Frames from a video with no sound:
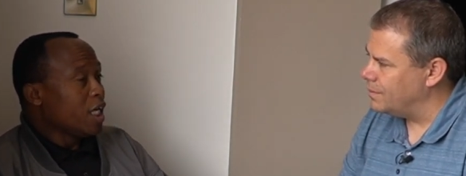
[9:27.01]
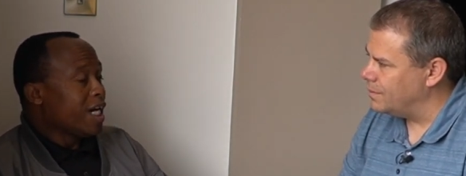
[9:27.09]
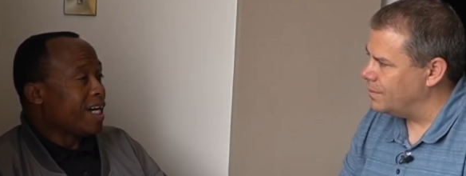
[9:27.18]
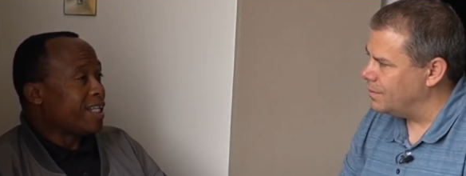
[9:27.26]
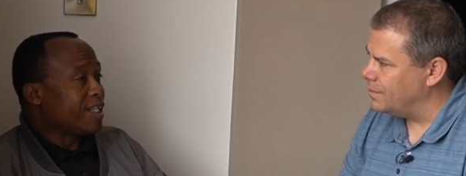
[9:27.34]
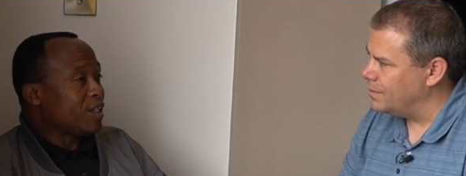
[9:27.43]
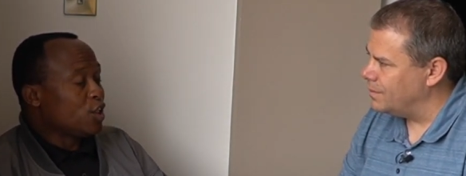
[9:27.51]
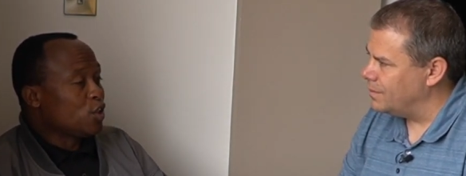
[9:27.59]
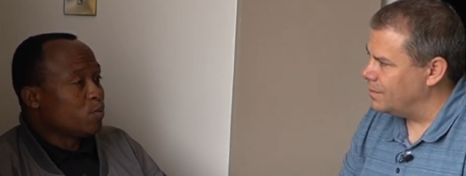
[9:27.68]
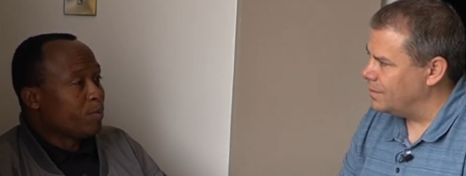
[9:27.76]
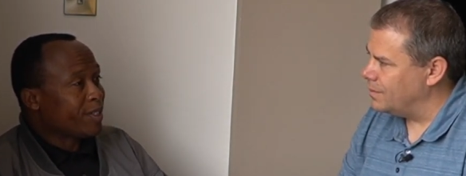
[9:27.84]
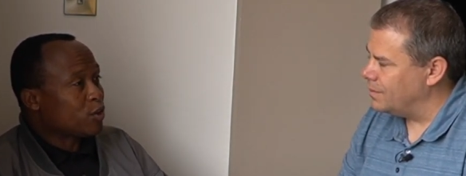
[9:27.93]
Speaker 1: and then
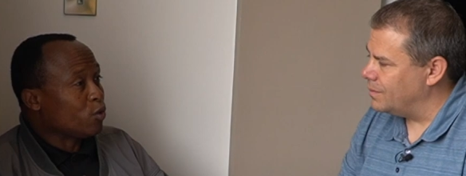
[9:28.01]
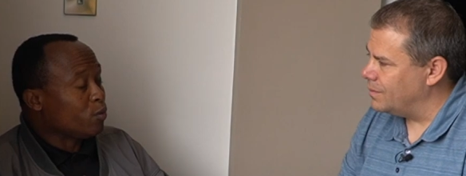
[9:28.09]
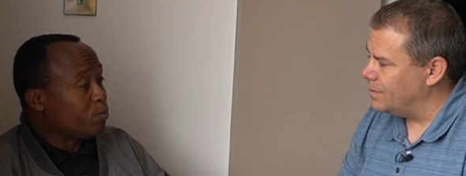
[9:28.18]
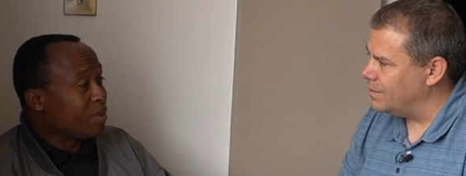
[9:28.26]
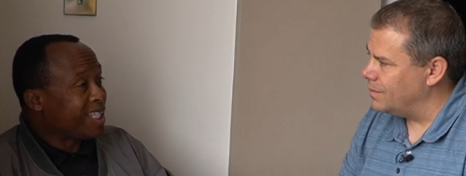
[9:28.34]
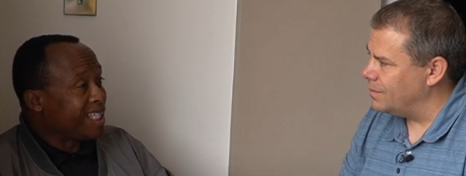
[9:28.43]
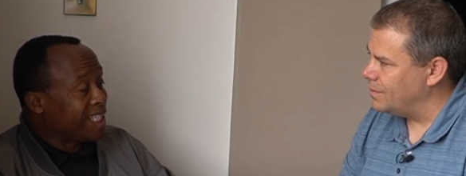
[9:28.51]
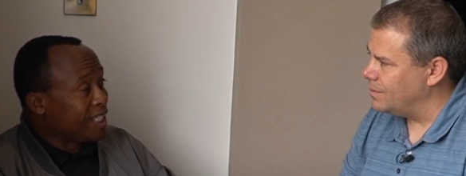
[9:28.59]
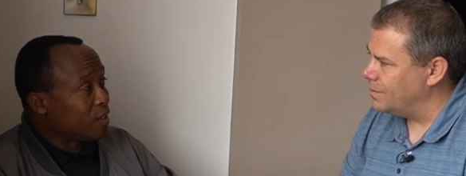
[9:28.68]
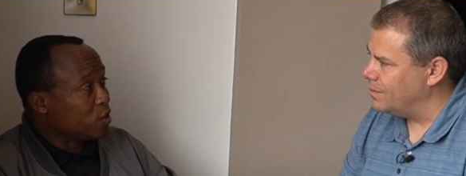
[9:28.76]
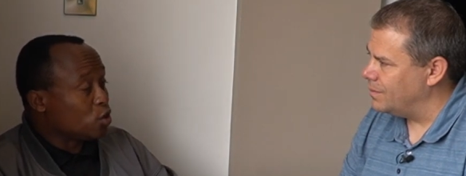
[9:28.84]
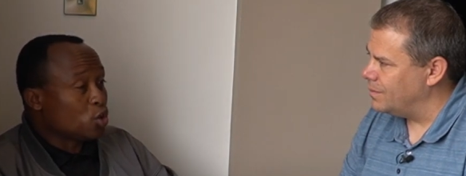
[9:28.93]
this person
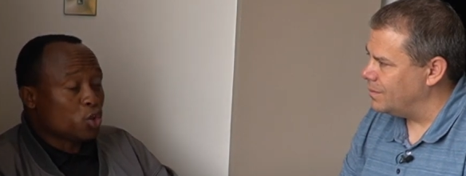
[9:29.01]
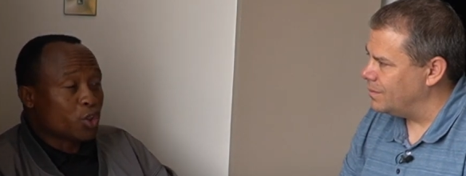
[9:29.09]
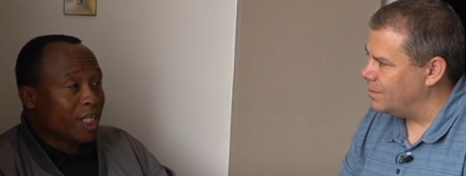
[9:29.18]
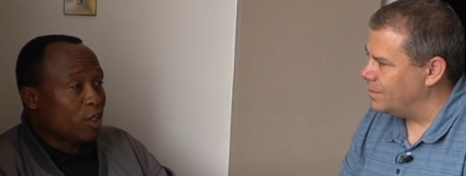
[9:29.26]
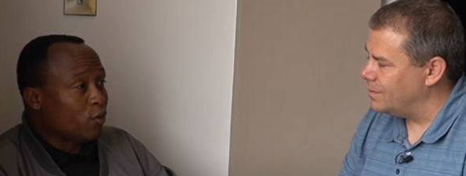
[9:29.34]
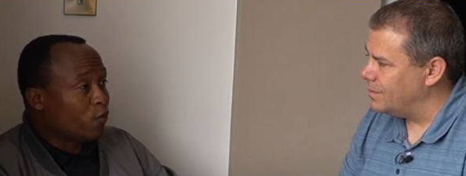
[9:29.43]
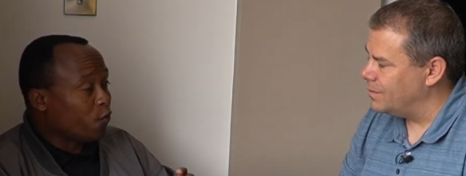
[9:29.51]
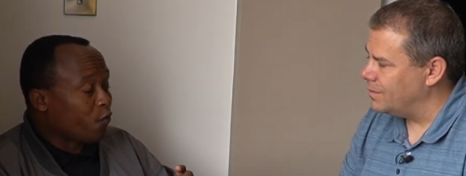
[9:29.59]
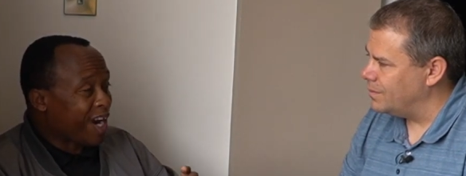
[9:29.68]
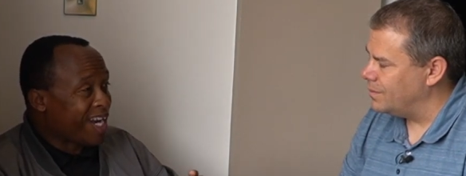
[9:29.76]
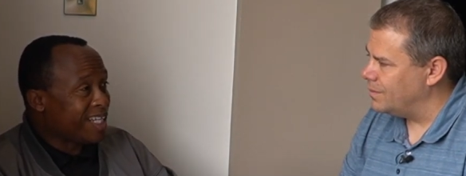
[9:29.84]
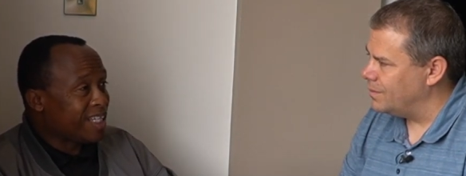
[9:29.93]
begins, usually you
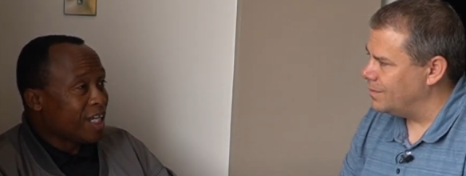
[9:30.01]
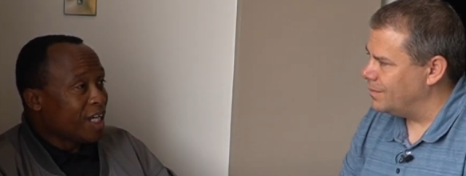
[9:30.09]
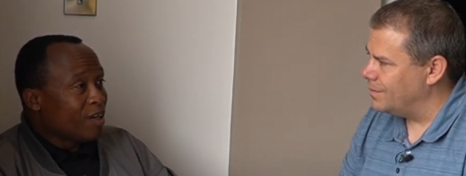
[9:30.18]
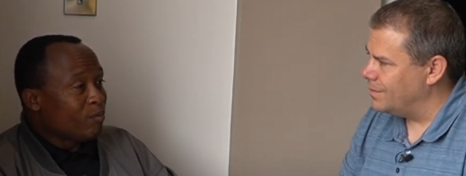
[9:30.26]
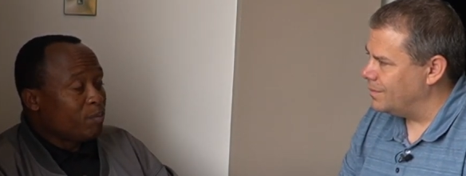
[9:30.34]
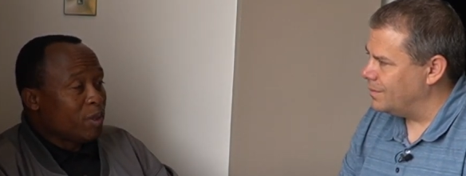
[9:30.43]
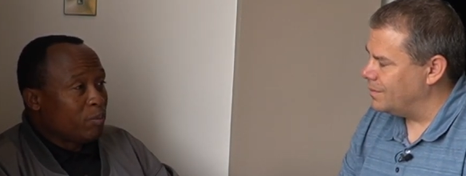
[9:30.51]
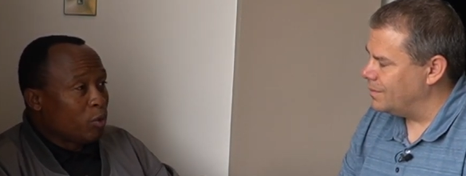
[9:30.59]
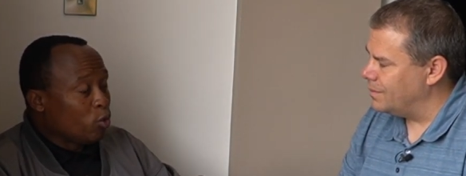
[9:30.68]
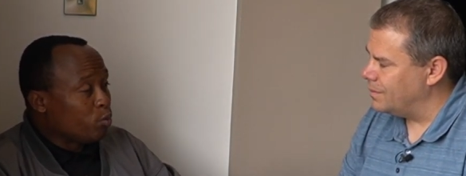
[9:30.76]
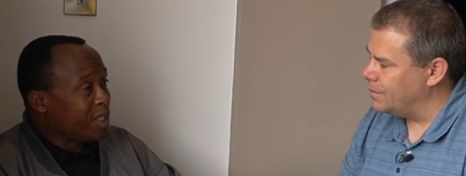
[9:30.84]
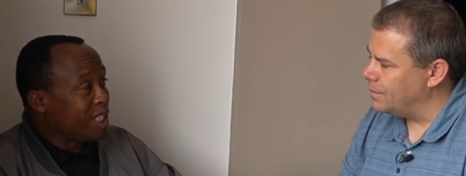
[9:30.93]
find
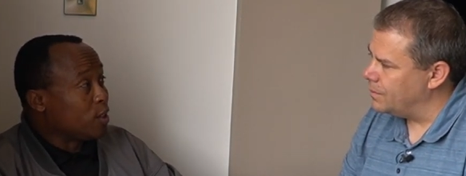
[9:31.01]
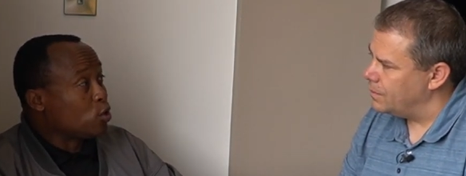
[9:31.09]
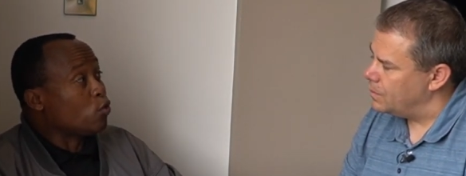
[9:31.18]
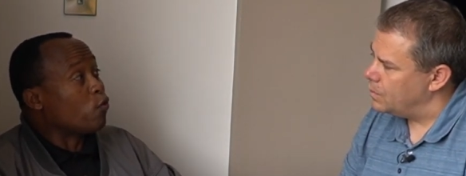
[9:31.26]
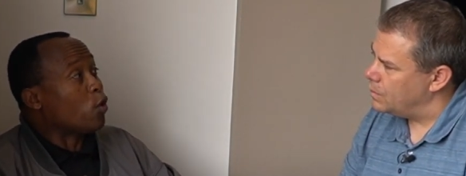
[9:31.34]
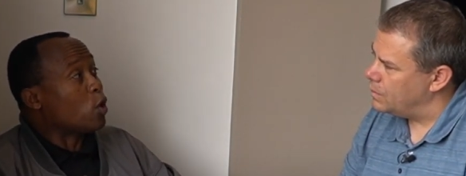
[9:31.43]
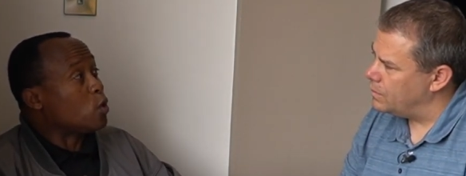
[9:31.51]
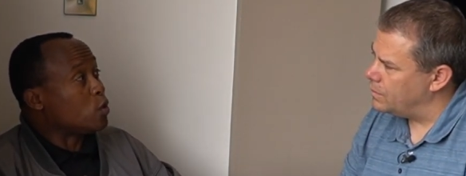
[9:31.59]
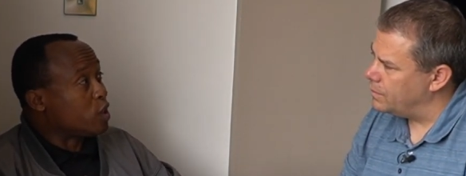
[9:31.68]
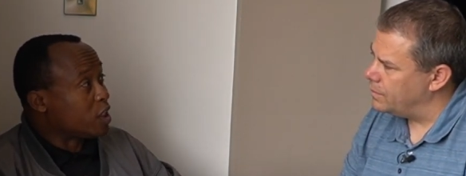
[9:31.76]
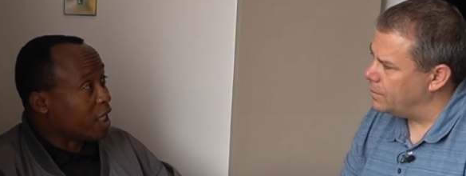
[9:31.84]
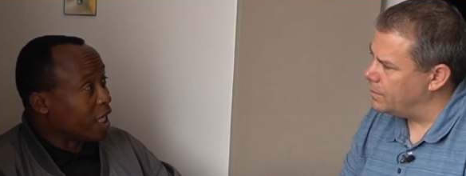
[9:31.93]
people begin to
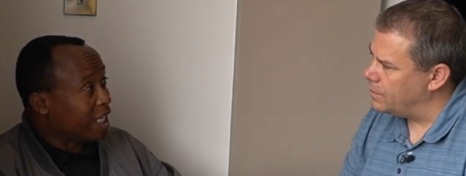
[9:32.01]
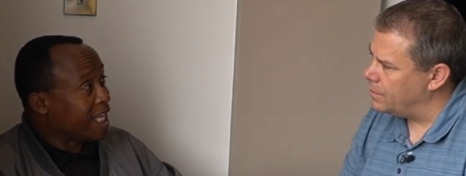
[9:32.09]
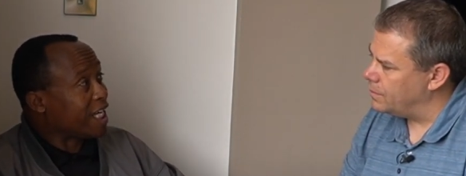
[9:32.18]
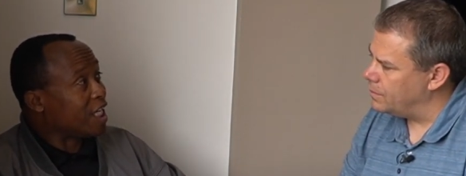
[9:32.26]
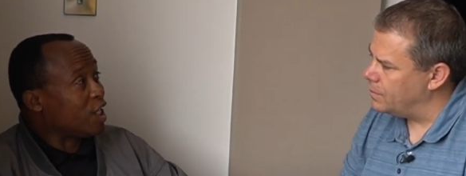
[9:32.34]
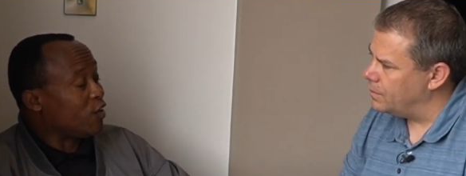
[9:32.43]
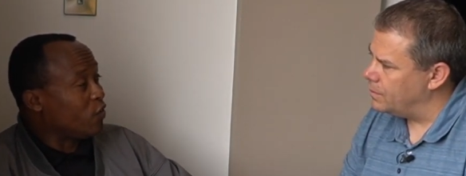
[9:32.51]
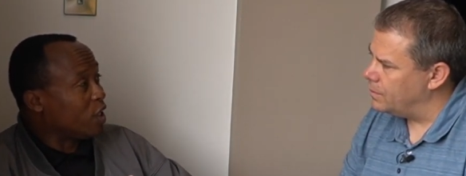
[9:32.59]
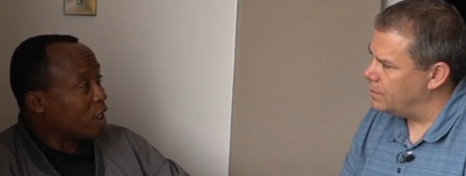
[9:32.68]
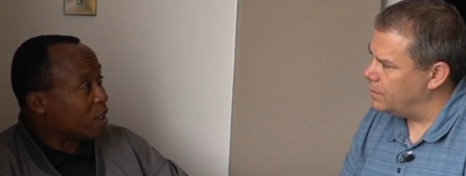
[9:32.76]
volunteer. They are giving